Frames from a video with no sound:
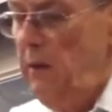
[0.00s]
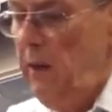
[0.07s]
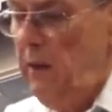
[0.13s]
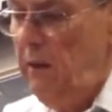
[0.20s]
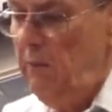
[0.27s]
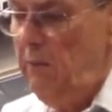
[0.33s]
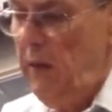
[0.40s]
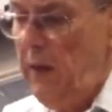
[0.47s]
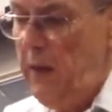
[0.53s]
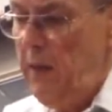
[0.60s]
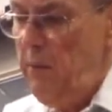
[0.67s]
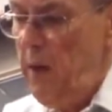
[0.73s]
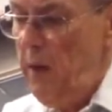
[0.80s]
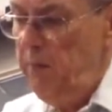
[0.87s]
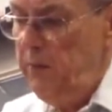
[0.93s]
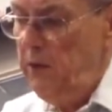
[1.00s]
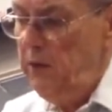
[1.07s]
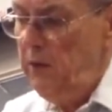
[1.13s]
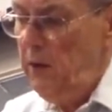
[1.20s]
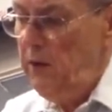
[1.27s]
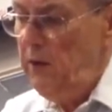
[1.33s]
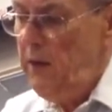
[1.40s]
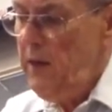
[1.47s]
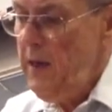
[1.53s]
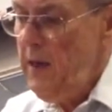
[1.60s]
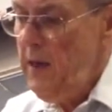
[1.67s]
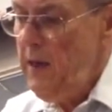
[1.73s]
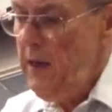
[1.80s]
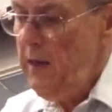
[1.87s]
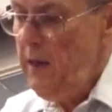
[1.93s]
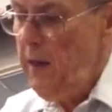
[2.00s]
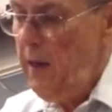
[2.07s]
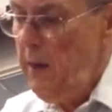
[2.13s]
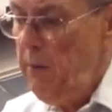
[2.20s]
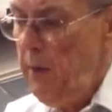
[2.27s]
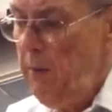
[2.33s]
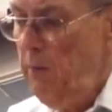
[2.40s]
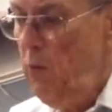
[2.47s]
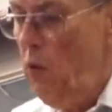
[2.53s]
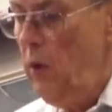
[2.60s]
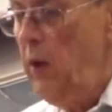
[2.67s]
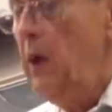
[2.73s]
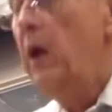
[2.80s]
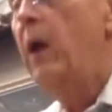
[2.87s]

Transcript: I'd like him up just a teeny tiny bit more.